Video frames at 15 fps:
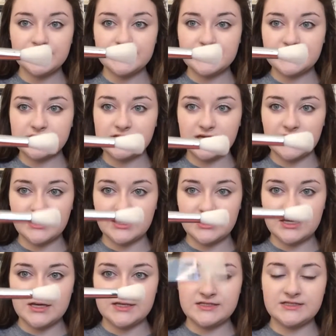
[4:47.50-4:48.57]
It just looks like
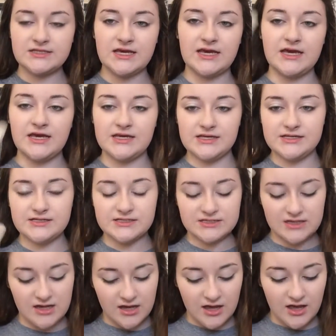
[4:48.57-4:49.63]
this, and
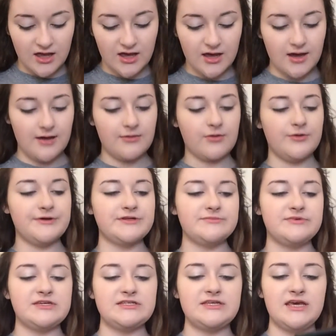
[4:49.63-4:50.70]
I'm going to
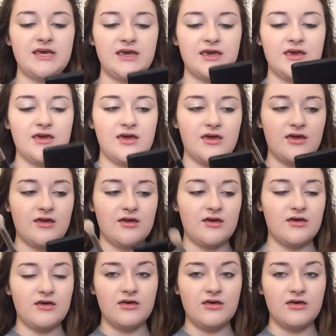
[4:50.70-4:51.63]
be taking